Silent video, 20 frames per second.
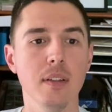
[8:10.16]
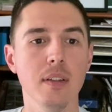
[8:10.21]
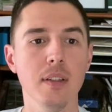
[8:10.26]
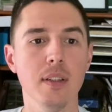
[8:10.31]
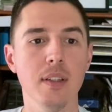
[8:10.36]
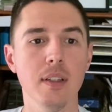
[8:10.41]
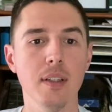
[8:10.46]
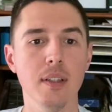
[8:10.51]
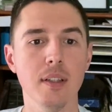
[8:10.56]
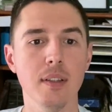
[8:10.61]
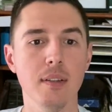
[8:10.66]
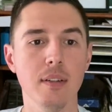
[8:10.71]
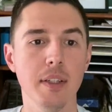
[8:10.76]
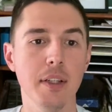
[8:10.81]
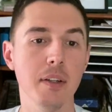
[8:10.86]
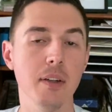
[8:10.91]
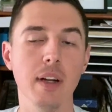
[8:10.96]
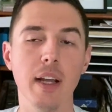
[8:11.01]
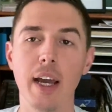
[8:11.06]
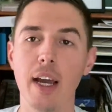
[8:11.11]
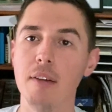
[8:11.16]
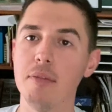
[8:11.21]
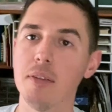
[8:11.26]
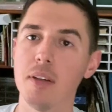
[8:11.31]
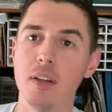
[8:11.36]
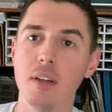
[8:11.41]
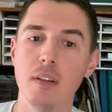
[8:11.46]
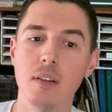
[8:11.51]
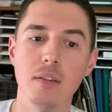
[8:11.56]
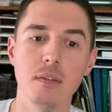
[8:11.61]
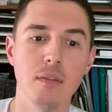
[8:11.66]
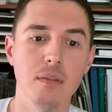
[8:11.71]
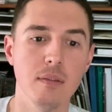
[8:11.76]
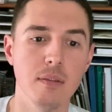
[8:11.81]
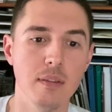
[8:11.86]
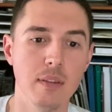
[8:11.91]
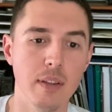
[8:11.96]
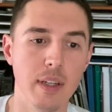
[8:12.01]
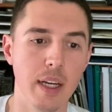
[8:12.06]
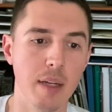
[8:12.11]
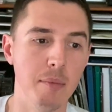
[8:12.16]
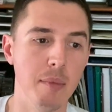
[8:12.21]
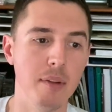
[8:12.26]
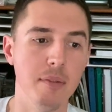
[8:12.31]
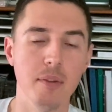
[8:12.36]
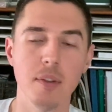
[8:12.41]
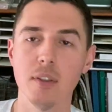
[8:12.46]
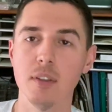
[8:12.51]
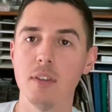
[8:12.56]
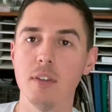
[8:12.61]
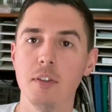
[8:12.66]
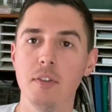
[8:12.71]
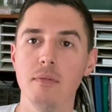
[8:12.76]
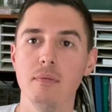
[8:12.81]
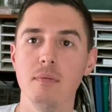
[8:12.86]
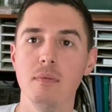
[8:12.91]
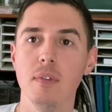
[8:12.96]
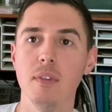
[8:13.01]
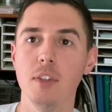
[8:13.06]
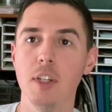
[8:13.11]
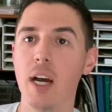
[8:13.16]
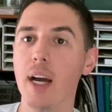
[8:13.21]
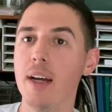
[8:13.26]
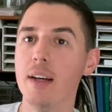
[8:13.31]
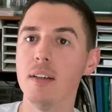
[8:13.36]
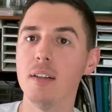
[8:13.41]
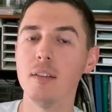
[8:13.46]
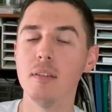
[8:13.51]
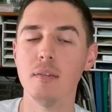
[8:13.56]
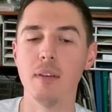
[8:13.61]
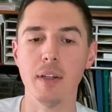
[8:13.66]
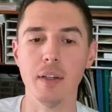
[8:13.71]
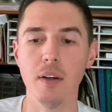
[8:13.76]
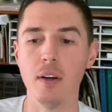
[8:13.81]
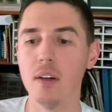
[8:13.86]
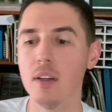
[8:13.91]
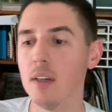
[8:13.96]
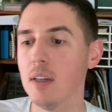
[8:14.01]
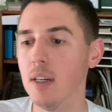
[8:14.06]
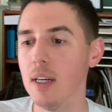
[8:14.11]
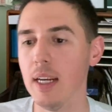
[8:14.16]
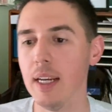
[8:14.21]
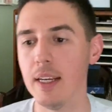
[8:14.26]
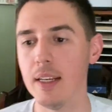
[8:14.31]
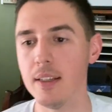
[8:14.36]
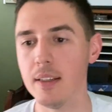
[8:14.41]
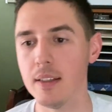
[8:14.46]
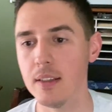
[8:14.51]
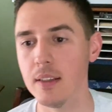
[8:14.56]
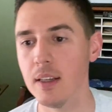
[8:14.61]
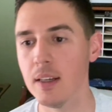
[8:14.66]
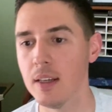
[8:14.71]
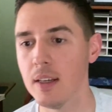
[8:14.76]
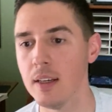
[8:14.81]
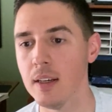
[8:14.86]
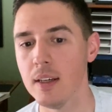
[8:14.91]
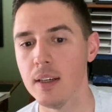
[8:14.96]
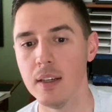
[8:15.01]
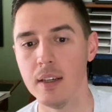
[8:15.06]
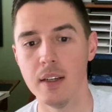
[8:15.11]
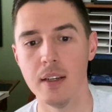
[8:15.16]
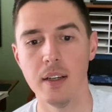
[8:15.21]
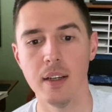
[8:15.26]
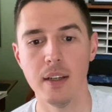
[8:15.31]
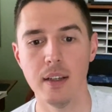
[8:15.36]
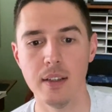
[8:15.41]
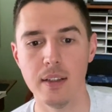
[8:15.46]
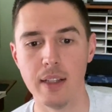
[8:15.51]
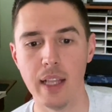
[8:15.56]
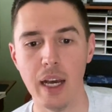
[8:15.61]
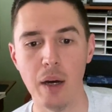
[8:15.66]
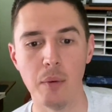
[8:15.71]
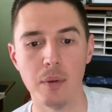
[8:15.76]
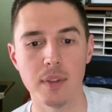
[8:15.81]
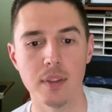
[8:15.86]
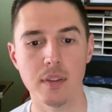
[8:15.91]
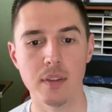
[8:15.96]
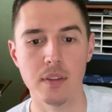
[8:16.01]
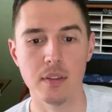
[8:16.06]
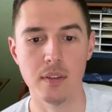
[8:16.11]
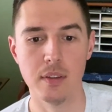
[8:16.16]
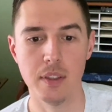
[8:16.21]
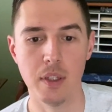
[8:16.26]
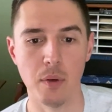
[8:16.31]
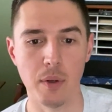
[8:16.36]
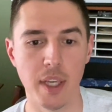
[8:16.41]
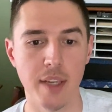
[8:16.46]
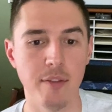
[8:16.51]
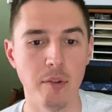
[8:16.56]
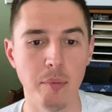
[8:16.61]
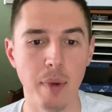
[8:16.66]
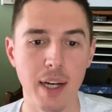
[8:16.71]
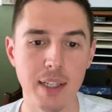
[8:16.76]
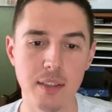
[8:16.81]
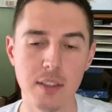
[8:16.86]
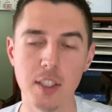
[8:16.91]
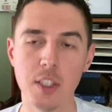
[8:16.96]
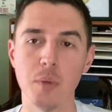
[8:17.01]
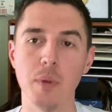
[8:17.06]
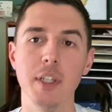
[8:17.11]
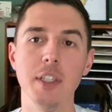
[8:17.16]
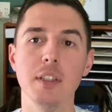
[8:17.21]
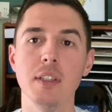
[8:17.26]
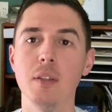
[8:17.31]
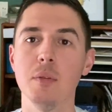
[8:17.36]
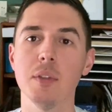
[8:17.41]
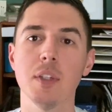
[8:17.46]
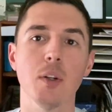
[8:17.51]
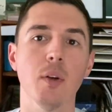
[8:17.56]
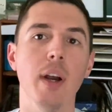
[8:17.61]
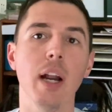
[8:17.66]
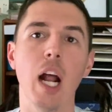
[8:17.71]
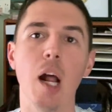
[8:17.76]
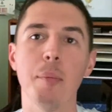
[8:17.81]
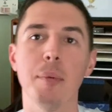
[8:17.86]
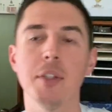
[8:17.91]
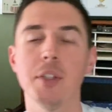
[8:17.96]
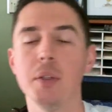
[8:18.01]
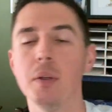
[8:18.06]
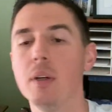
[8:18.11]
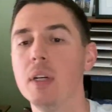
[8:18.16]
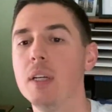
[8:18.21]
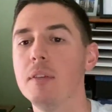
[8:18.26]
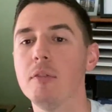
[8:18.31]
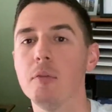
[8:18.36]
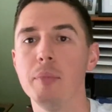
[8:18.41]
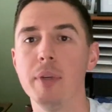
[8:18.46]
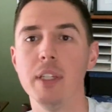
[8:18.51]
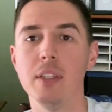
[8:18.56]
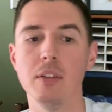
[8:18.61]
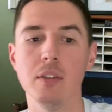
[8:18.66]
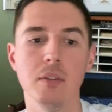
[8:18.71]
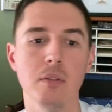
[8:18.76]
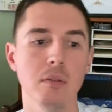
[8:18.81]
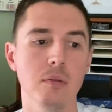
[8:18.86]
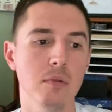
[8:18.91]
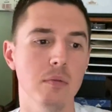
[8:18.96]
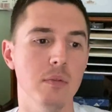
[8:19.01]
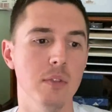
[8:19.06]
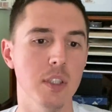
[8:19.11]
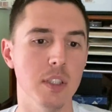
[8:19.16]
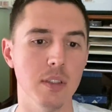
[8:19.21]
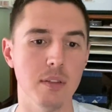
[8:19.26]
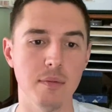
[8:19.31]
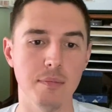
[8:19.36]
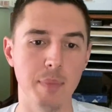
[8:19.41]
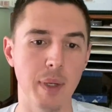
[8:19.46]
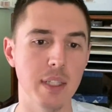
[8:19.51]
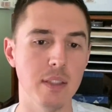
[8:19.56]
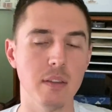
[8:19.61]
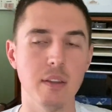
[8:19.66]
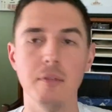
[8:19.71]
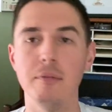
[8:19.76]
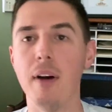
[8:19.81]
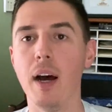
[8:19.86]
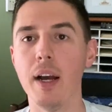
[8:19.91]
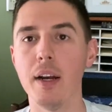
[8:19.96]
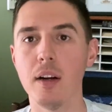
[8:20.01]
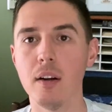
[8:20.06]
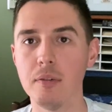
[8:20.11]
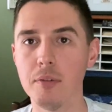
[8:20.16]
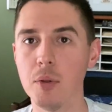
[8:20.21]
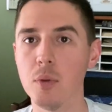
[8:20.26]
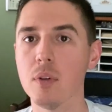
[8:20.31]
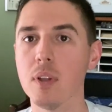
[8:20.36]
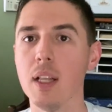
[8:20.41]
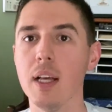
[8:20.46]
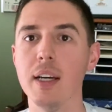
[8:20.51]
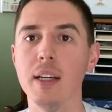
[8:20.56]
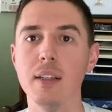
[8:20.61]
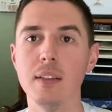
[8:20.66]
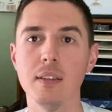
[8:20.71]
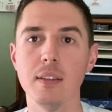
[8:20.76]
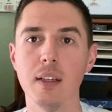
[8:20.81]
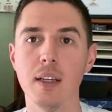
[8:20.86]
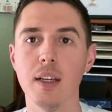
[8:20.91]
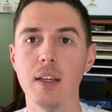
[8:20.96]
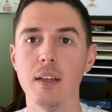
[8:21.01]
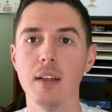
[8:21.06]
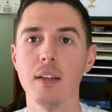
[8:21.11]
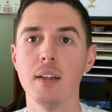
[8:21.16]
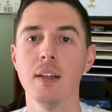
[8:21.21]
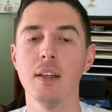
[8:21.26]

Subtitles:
a year and a half ago, I had my first child, my daughter, and that was, given my situation, it was a great opportunity for me to just basically fire a few clients that,